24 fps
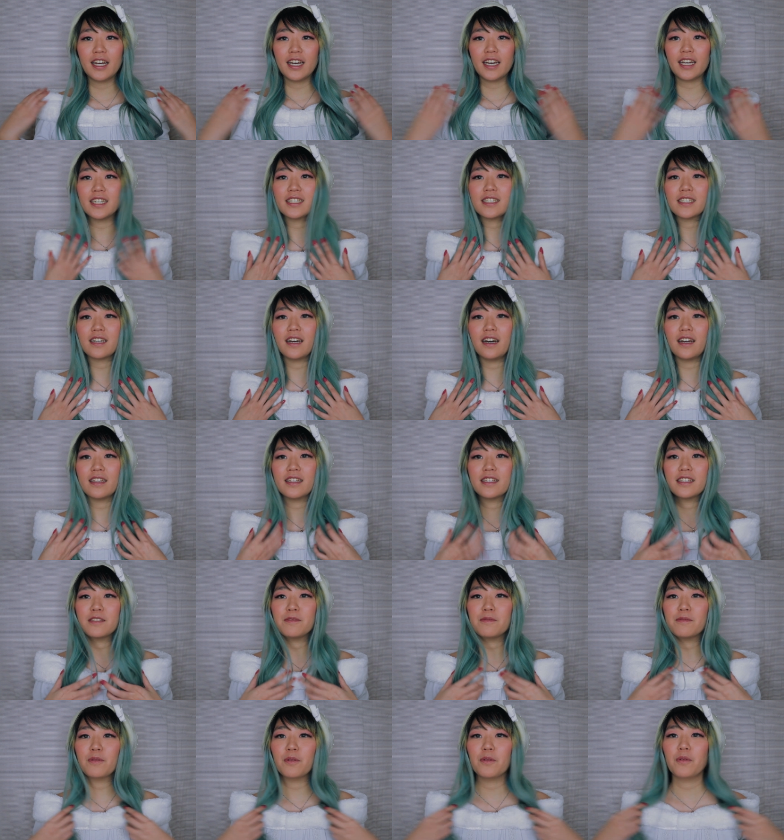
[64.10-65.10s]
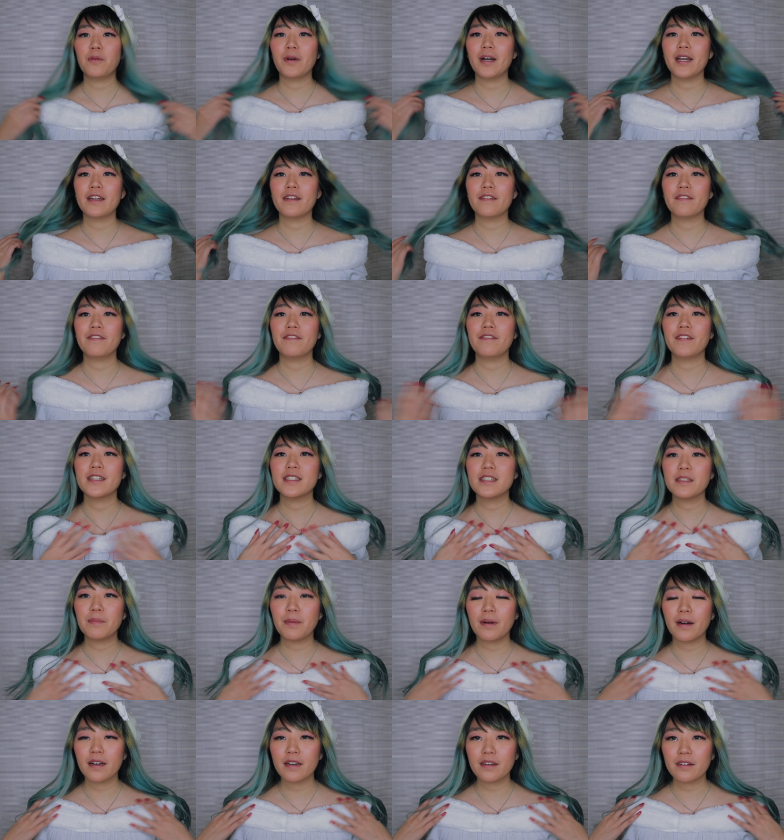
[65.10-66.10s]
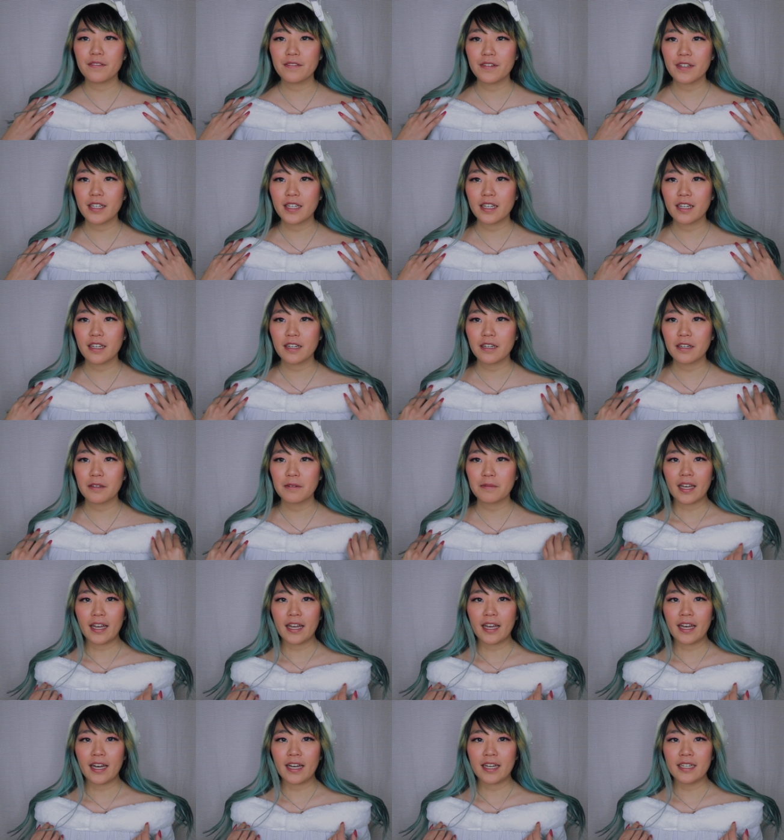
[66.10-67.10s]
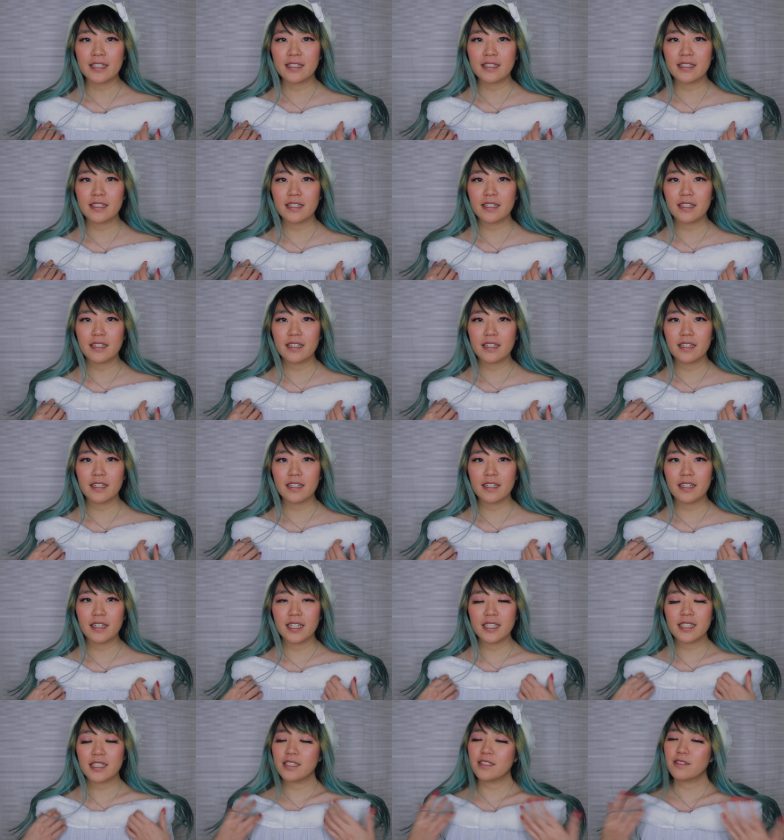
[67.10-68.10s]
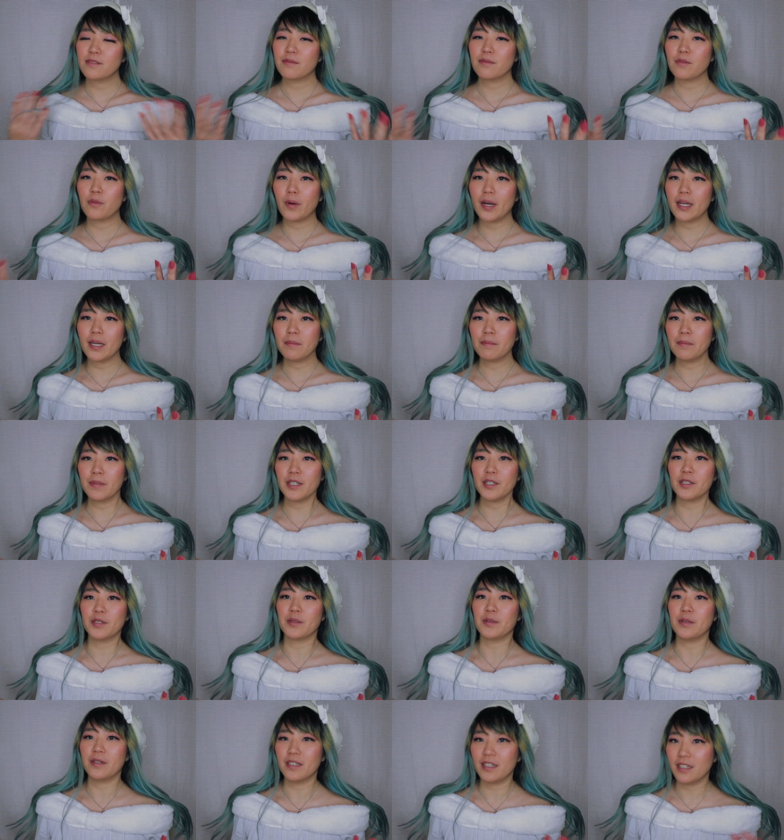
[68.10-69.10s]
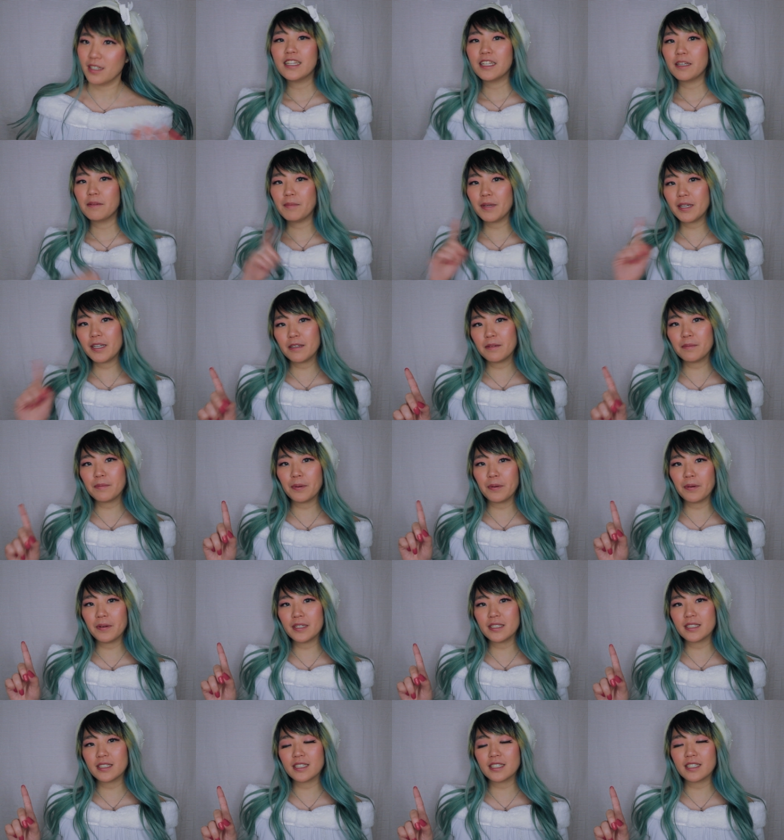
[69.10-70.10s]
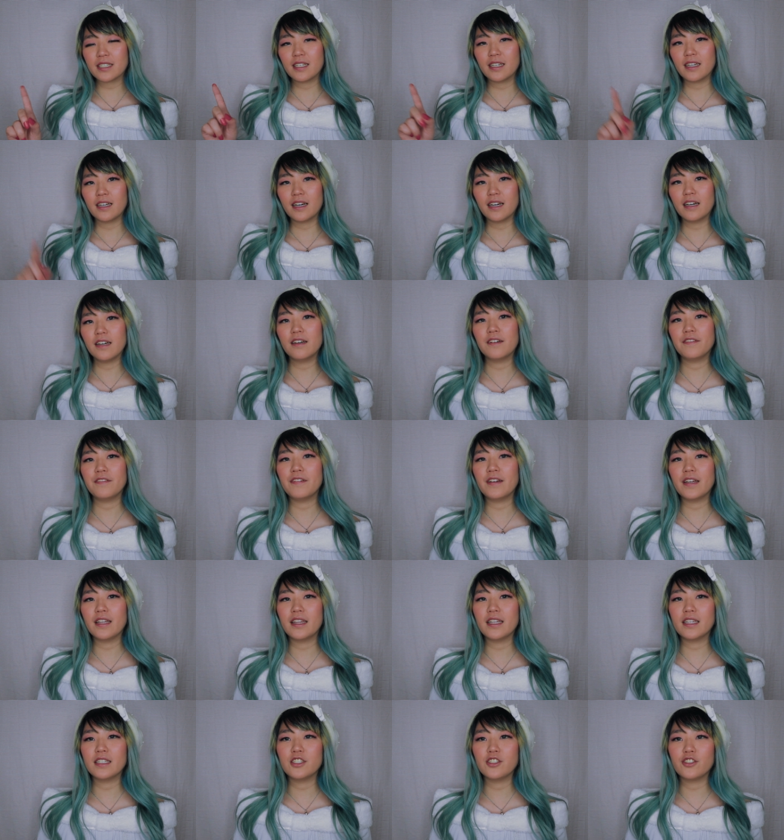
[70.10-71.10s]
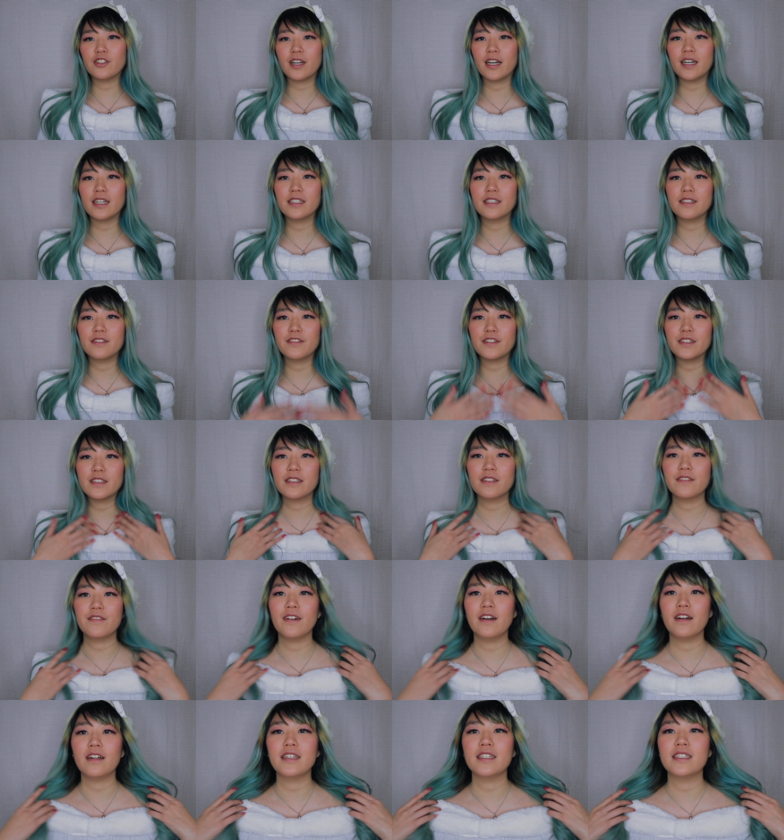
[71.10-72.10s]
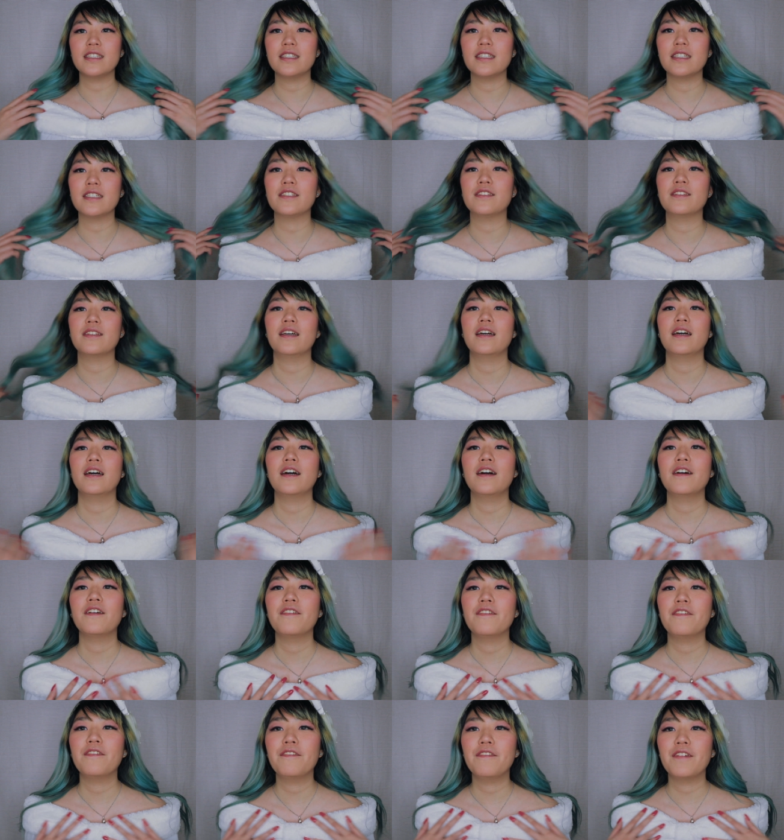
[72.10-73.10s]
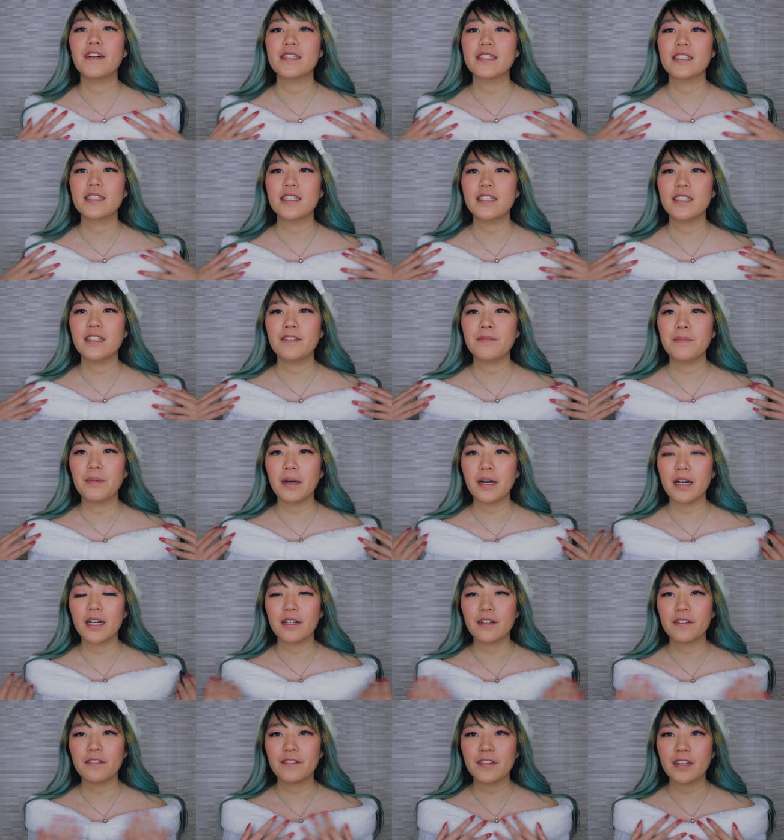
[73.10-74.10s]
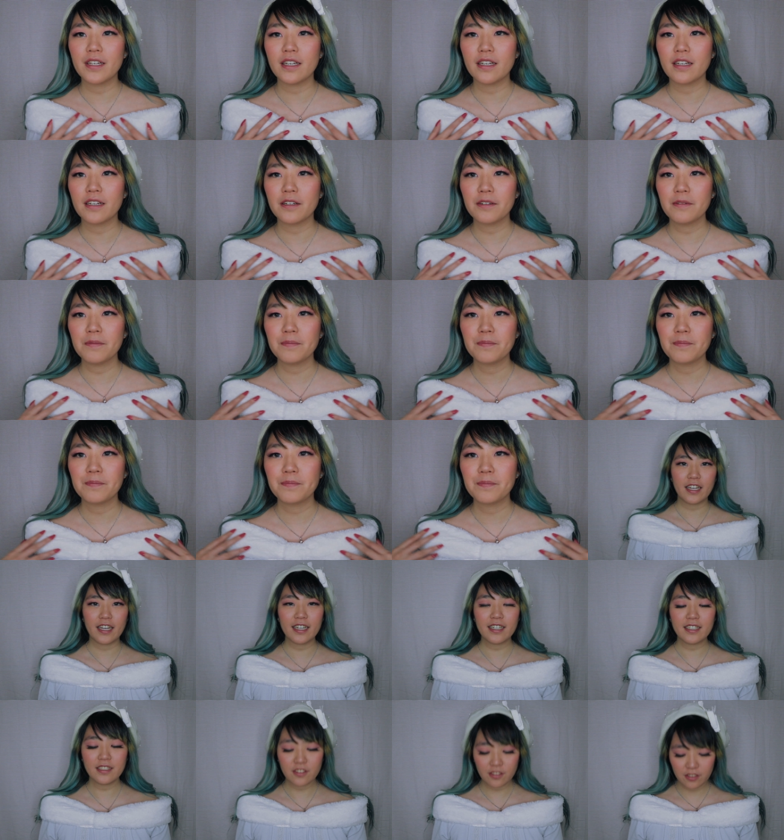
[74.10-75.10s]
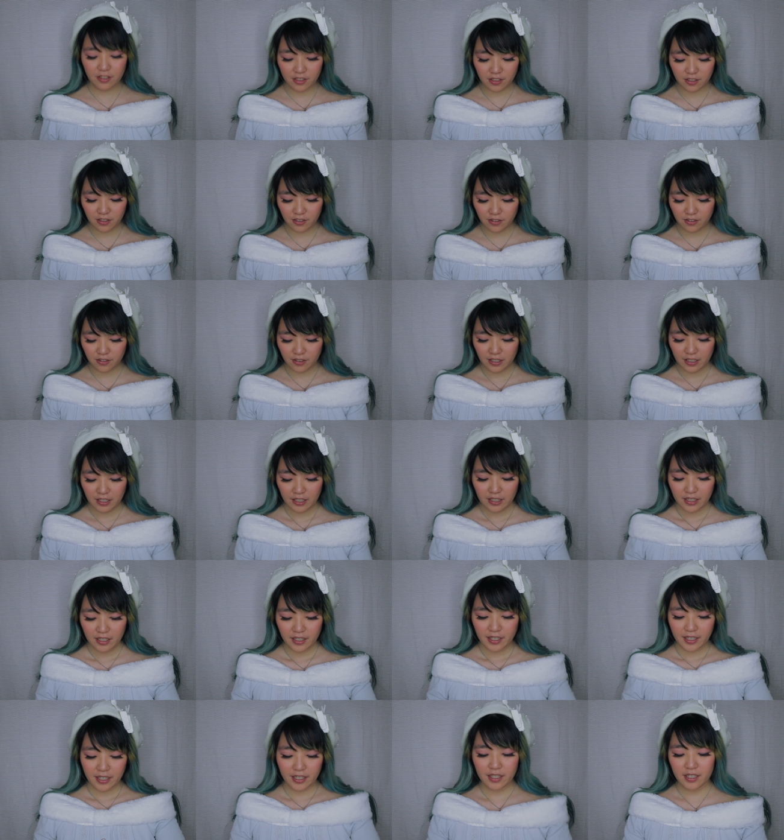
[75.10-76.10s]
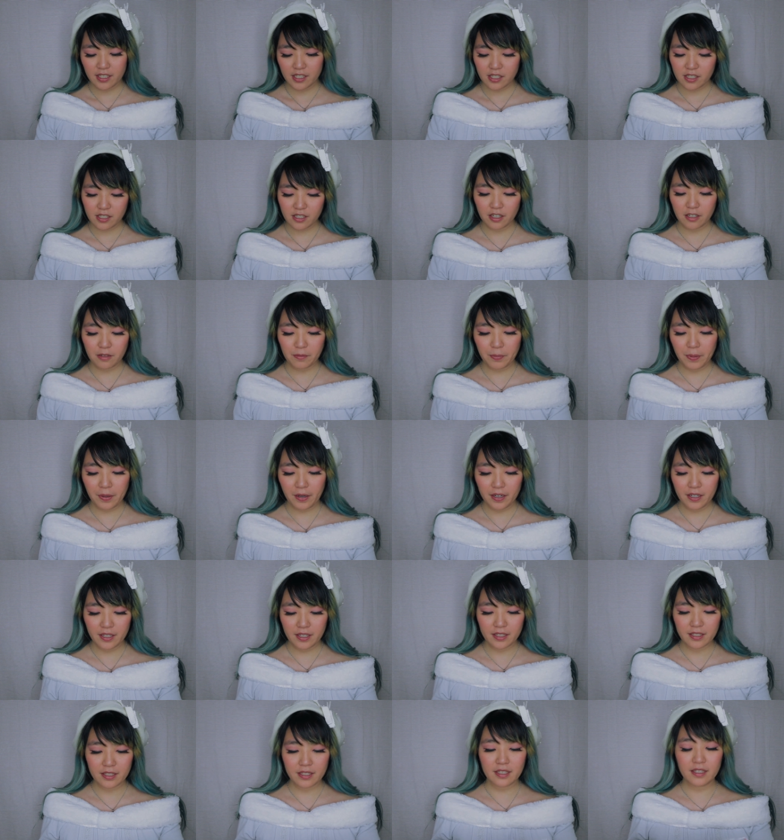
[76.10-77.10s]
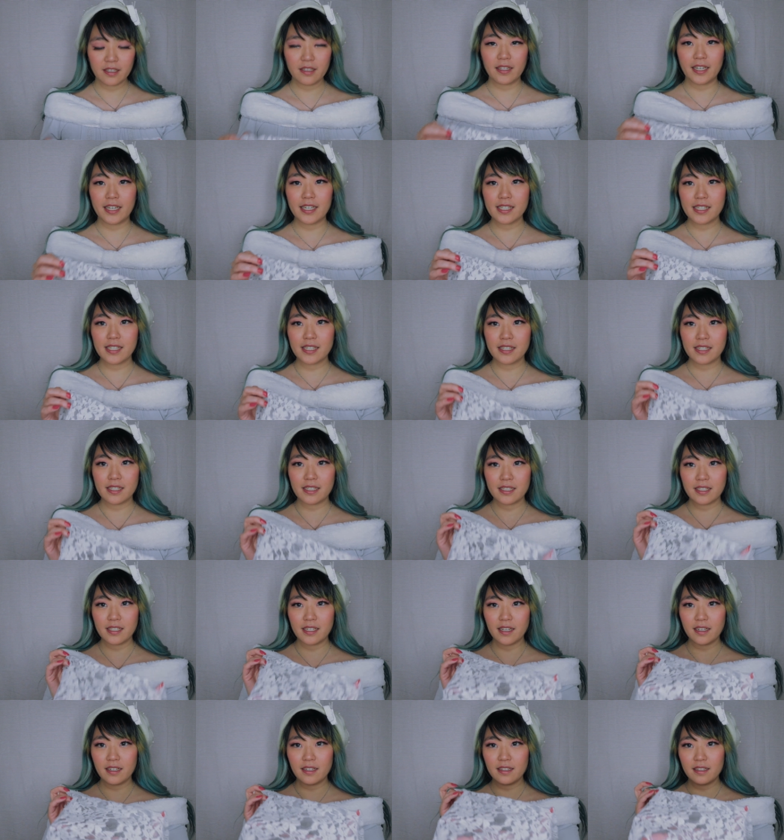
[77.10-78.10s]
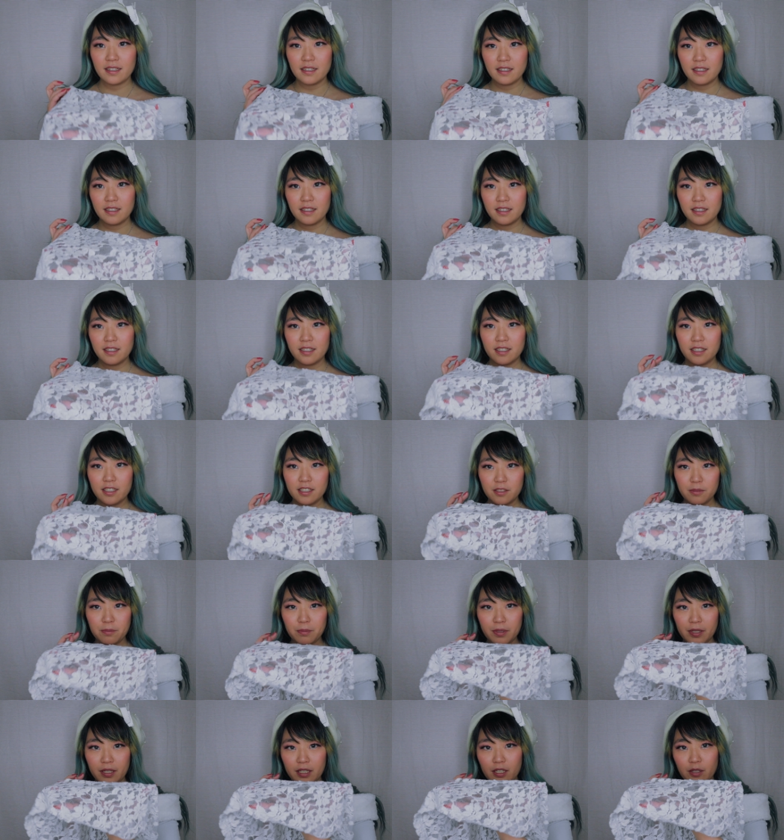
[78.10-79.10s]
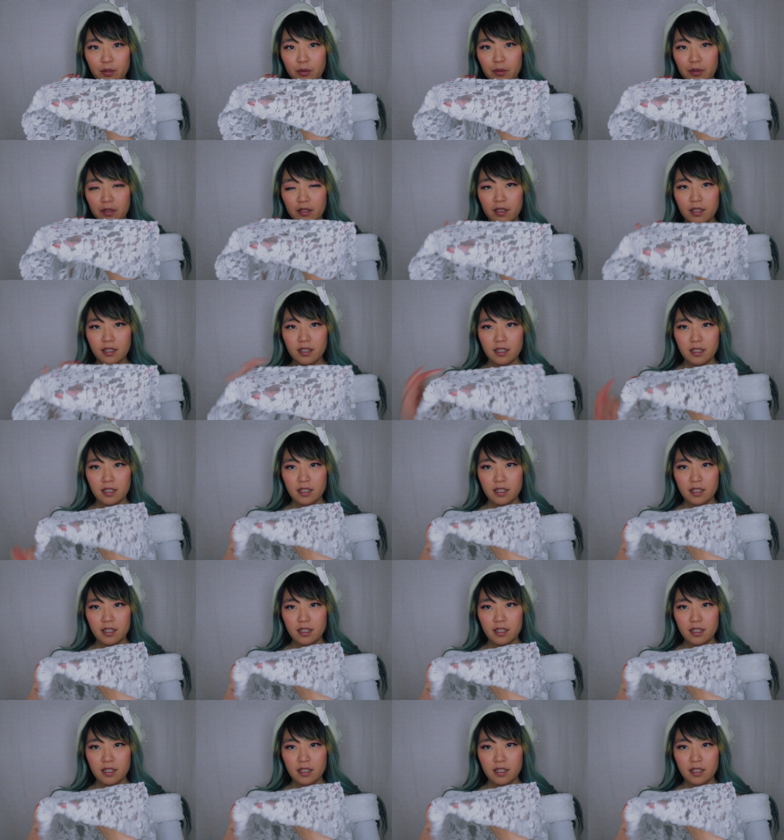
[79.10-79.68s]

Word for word: it's got this white fuzzy part over here and it's white and blue. The main point of this dress, first of all, is this fuzzy part over here. And also on the skirt part, the lace detail is pretty cool.